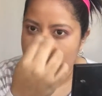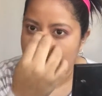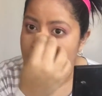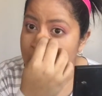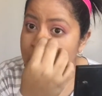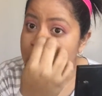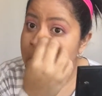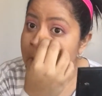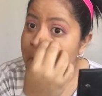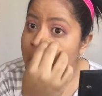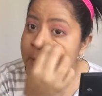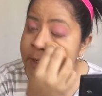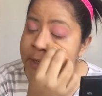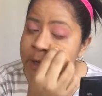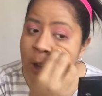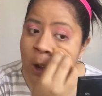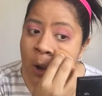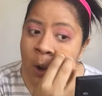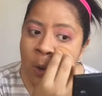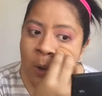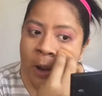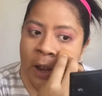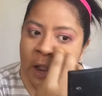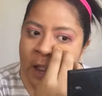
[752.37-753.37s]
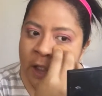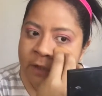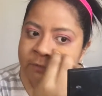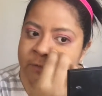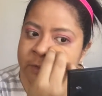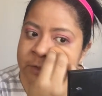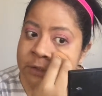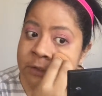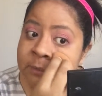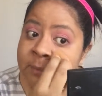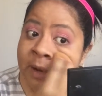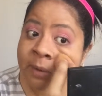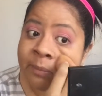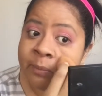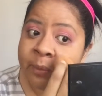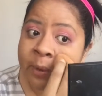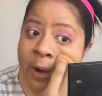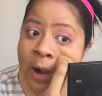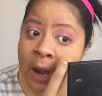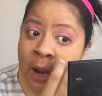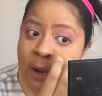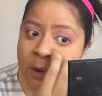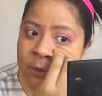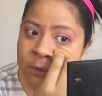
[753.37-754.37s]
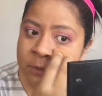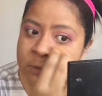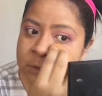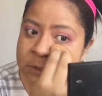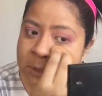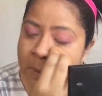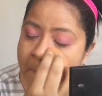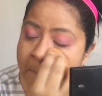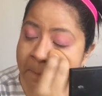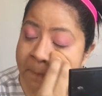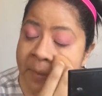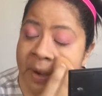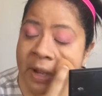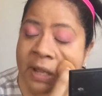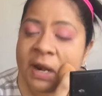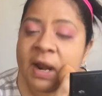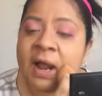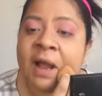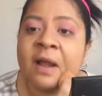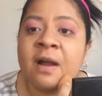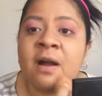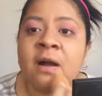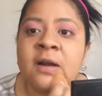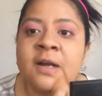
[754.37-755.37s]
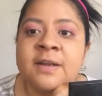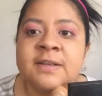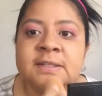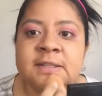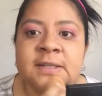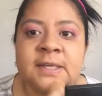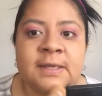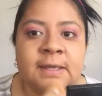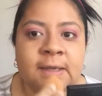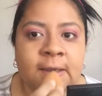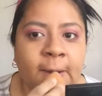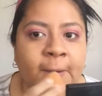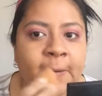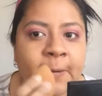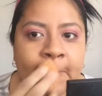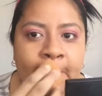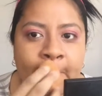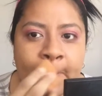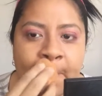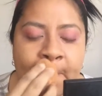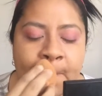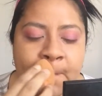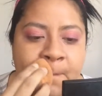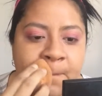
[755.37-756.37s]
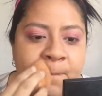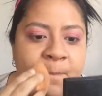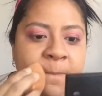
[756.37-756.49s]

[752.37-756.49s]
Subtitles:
And I know I haven't done my brows, but I honestly can't do